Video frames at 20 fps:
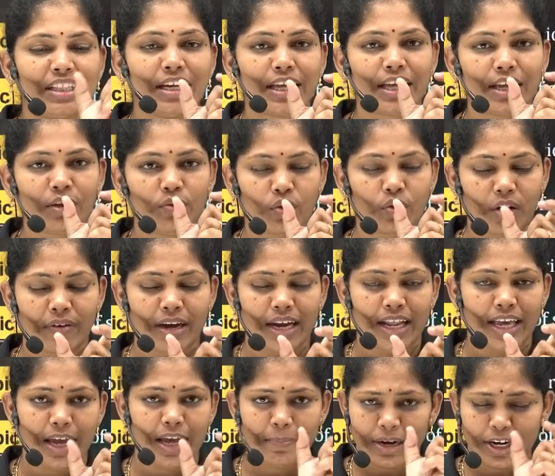ki oka vela
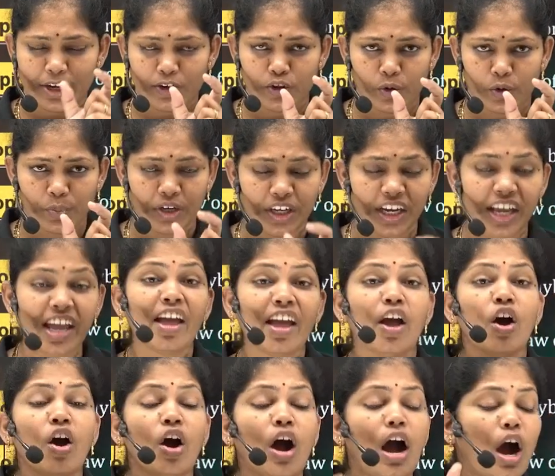a blood group unte,
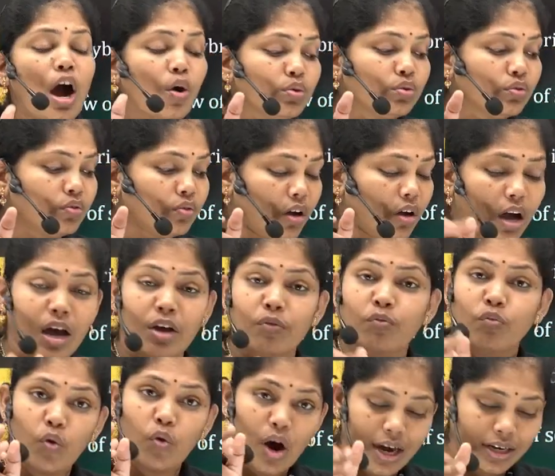how or
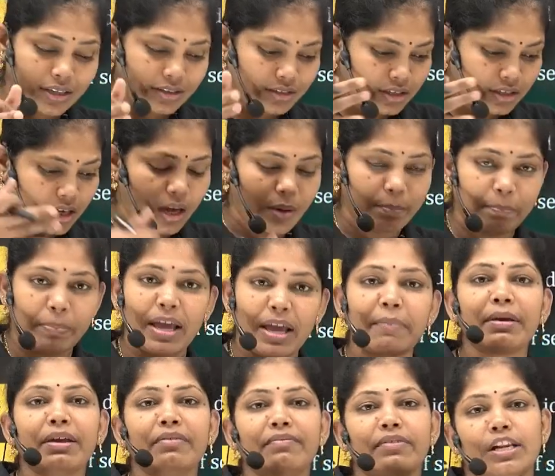what the
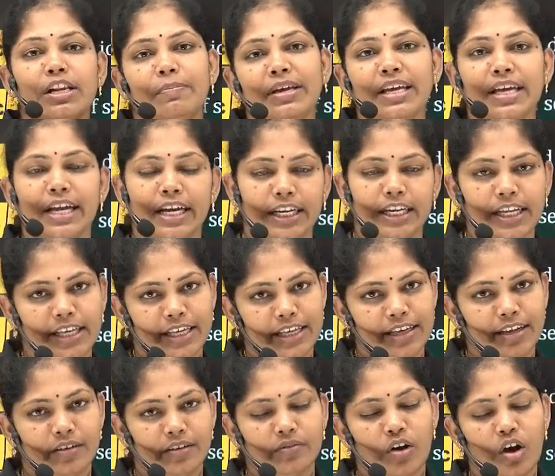baby will be getting here
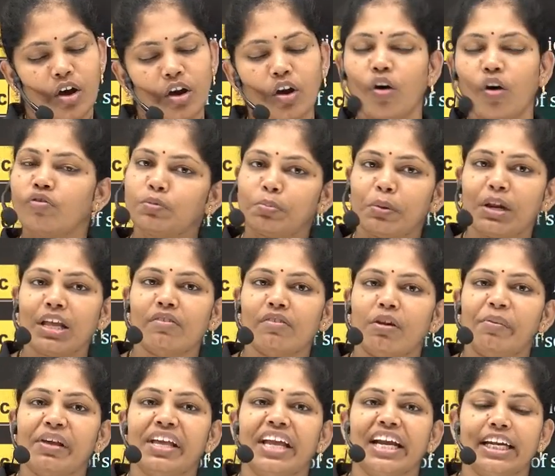or offspring will
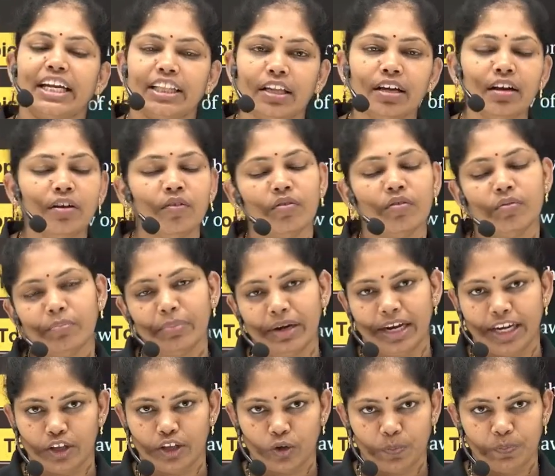be getting the blood
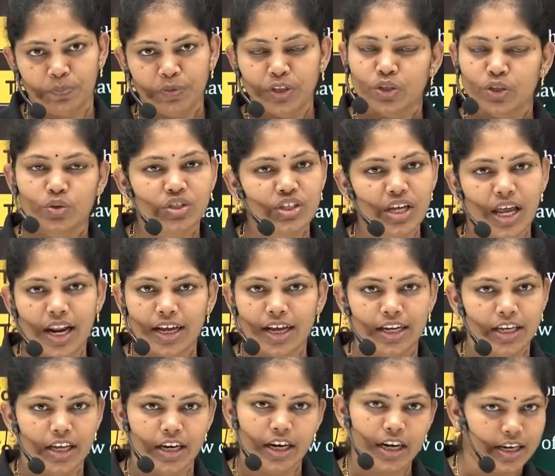group. So chala
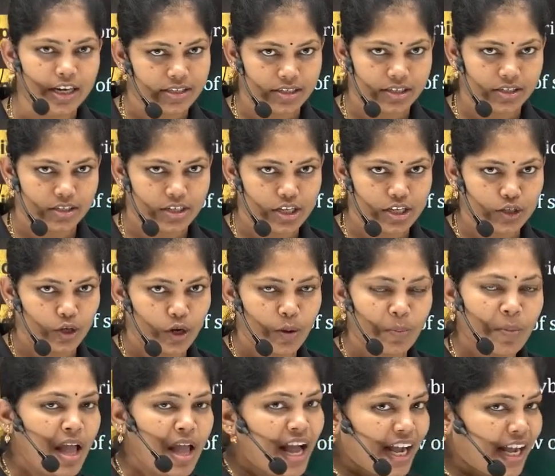clear ga discuss chesukunam
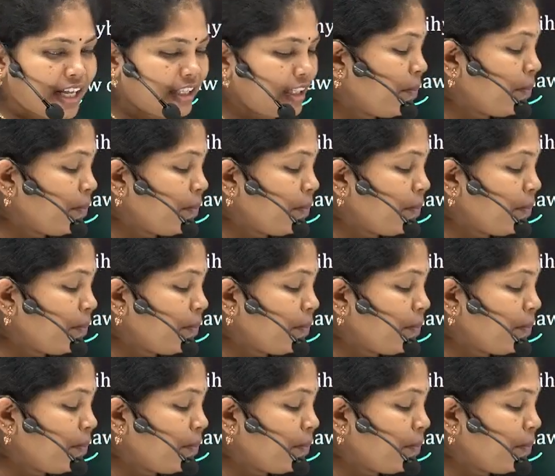kada.